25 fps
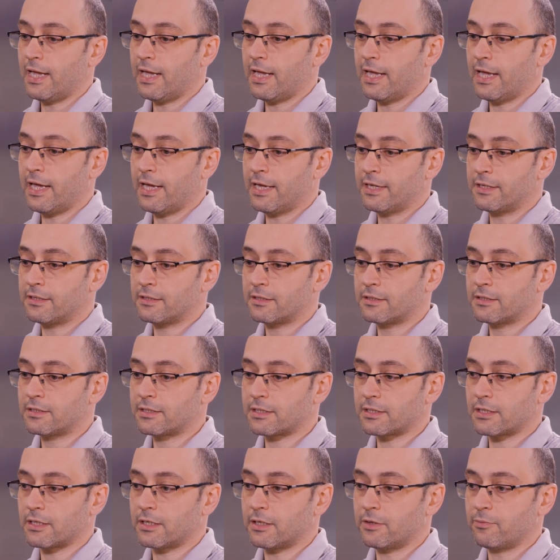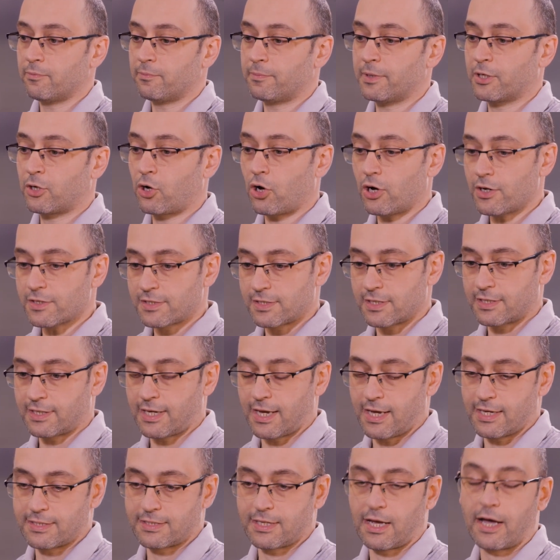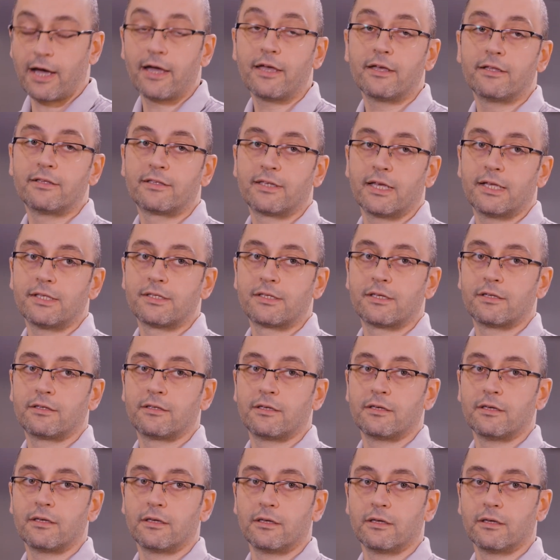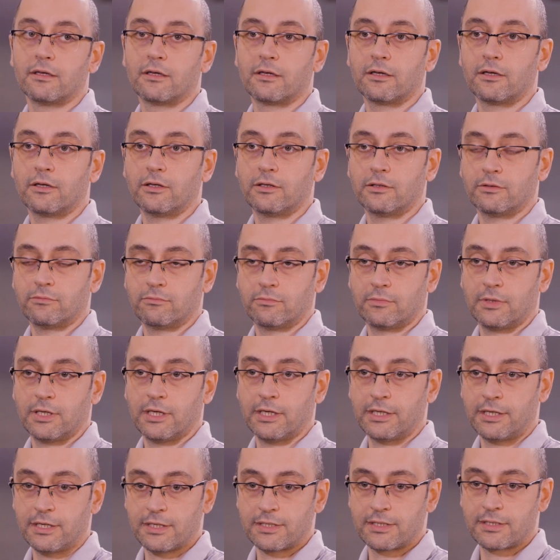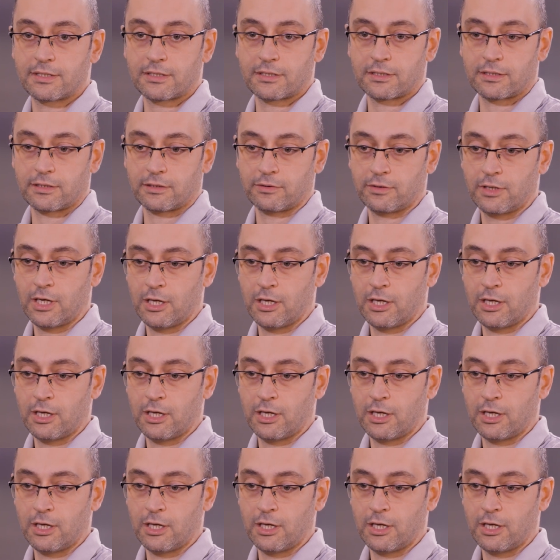And because it has high intensity, it is